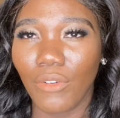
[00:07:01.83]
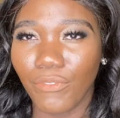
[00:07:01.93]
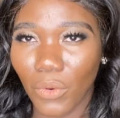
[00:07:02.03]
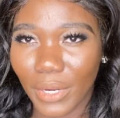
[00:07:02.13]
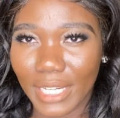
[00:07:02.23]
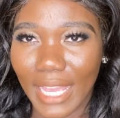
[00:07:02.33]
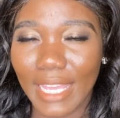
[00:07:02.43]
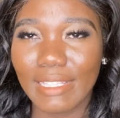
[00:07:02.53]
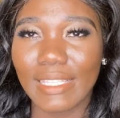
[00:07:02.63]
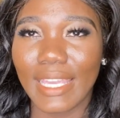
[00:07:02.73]
4
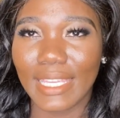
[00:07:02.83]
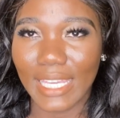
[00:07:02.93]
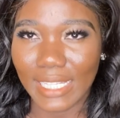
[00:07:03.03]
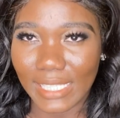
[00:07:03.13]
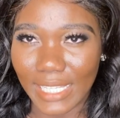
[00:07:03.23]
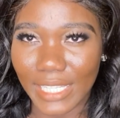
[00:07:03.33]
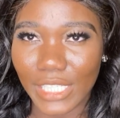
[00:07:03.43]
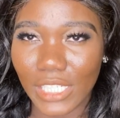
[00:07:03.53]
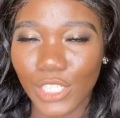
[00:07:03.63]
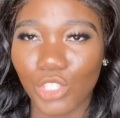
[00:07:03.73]
days, it gets
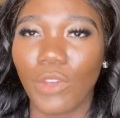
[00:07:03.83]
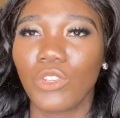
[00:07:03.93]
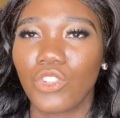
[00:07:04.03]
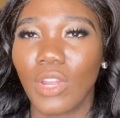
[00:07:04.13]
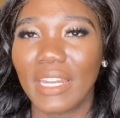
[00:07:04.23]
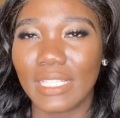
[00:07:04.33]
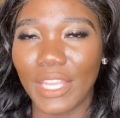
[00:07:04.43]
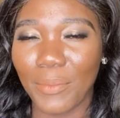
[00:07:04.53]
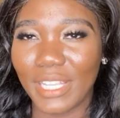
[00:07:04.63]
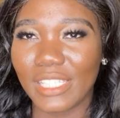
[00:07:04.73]
easier. So I was trying to
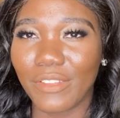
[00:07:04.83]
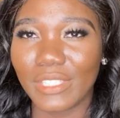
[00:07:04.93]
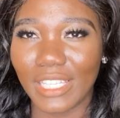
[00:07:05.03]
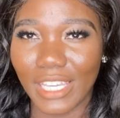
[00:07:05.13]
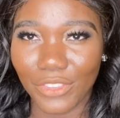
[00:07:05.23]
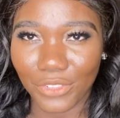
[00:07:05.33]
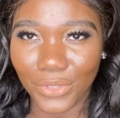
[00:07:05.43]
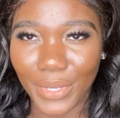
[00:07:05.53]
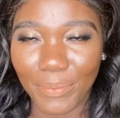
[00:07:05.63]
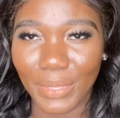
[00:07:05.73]
tell myself to get
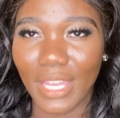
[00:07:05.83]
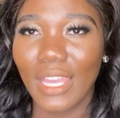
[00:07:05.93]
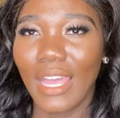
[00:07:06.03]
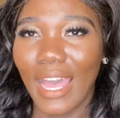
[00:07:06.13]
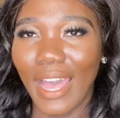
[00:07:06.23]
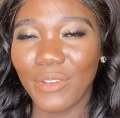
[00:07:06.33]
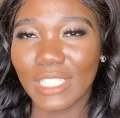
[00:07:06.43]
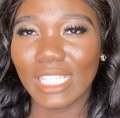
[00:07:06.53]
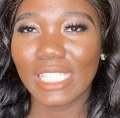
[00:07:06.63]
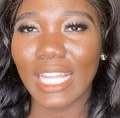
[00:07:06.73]
through it, but I
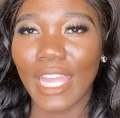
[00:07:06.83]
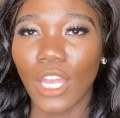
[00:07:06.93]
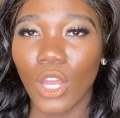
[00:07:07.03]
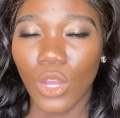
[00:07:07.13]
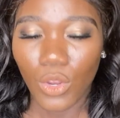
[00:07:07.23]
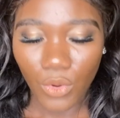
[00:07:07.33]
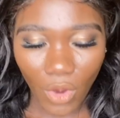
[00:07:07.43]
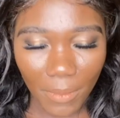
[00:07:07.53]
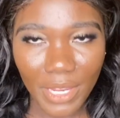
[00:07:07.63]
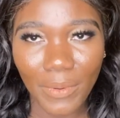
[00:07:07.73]
was just like,
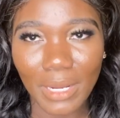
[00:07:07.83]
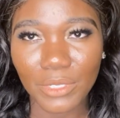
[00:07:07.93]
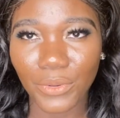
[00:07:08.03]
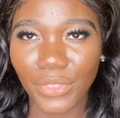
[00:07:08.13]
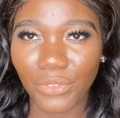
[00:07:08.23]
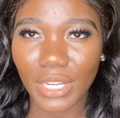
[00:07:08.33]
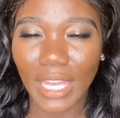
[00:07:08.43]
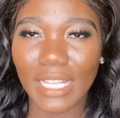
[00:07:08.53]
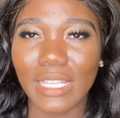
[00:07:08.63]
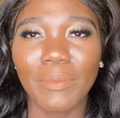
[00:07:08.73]
normally when I'm doing 3
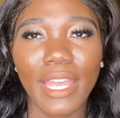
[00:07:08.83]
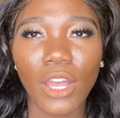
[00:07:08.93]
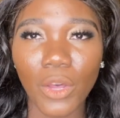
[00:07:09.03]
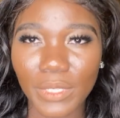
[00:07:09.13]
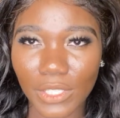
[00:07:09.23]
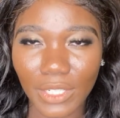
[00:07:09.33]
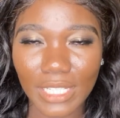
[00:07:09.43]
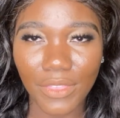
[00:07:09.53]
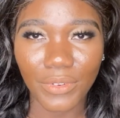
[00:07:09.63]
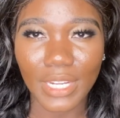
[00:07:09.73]
days, I'm like, oh, it's only
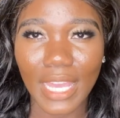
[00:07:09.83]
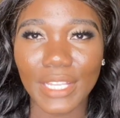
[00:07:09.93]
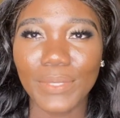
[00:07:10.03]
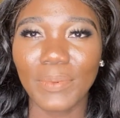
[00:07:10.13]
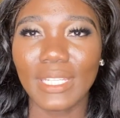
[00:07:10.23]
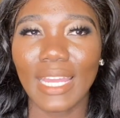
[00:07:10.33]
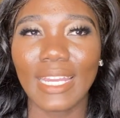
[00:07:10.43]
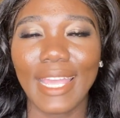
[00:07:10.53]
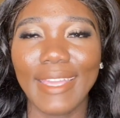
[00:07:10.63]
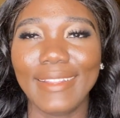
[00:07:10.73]
3 days. But
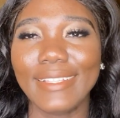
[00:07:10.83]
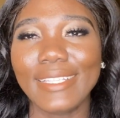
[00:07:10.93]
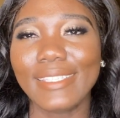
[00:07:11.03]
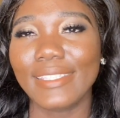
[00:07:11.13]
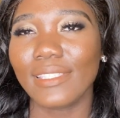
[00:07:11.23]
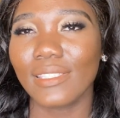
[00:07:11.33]
then in this